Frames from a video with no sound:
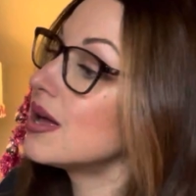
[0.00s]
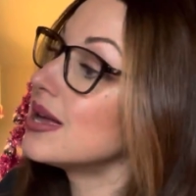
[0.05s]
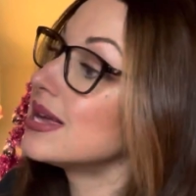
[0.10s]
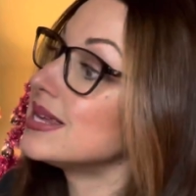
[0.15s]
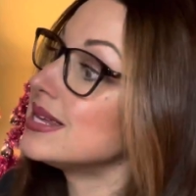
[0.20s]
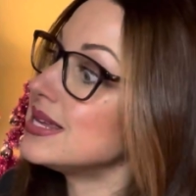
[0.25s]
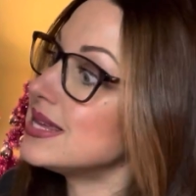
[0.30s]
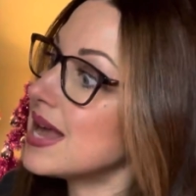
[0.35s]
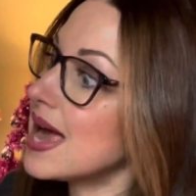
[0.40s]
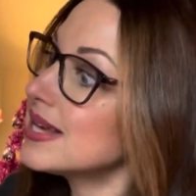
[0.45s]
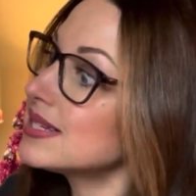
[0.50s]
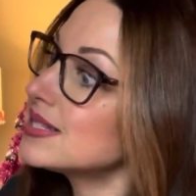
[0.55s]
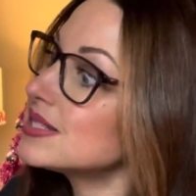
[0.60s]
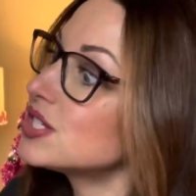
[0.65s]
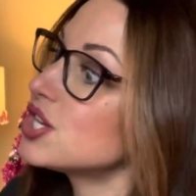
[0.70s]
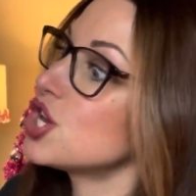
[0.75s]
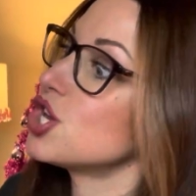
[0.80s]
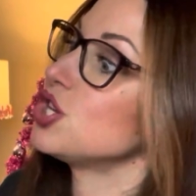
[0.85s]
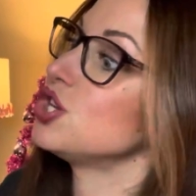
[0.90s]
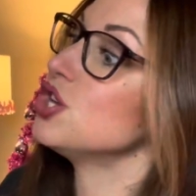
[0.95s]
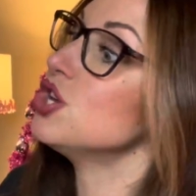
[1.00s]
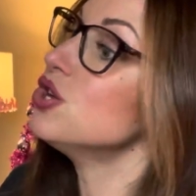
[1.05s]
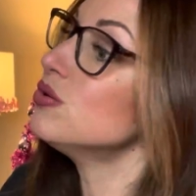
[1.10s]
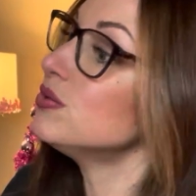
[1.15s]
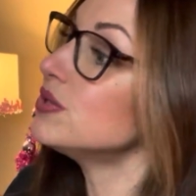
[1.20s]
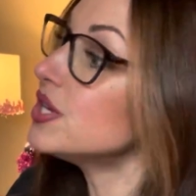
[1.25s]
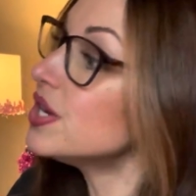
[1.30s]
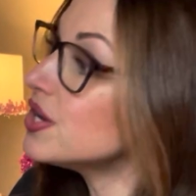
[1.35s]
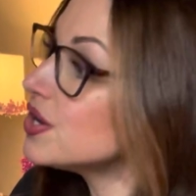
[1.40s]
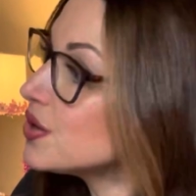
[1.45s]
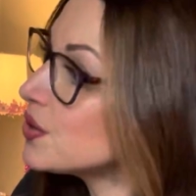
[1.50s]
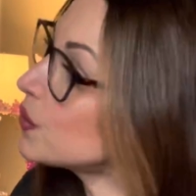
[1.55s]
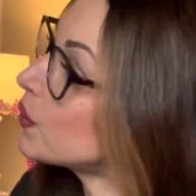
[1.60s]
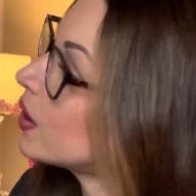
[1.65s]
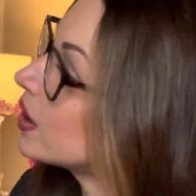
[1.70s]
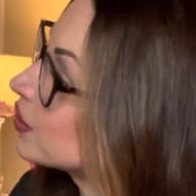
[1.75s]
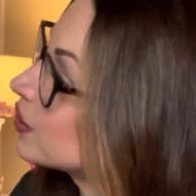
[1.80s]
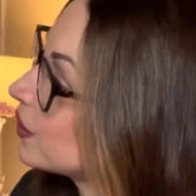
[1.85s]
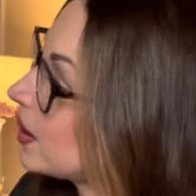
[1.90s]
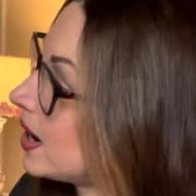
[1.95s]
Yes, you do,
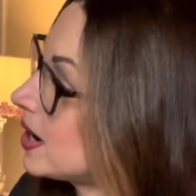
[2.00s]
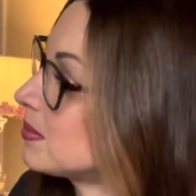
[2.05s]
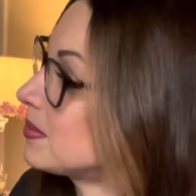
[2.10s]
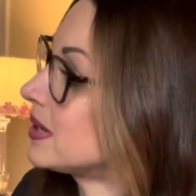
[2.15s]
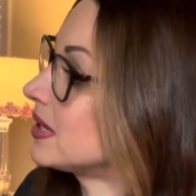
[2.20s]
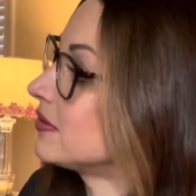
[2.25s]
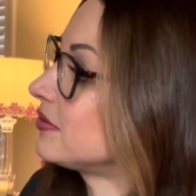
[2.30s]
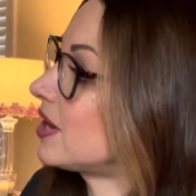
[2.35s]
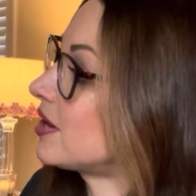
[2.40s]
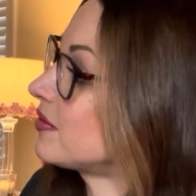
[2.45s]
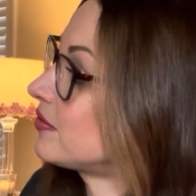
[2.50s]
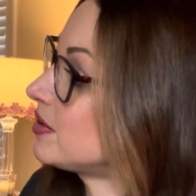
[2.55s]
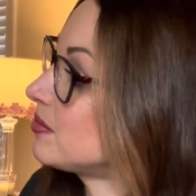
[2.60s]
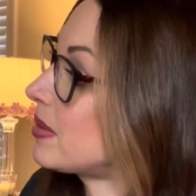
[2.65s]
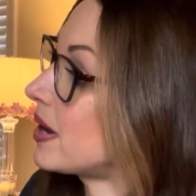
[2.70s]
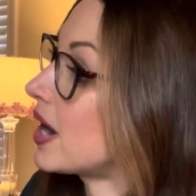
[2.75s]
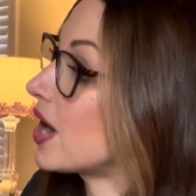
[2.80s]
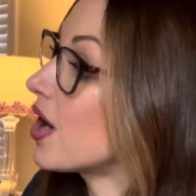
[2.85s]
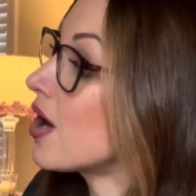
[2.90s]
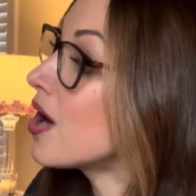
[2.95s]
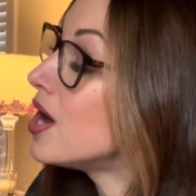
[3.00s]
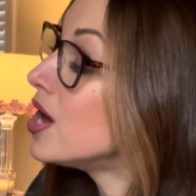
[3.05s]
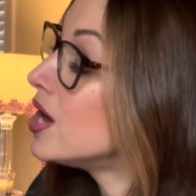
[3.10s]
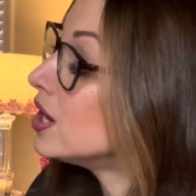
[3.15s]
cried Big Fluffy Bear.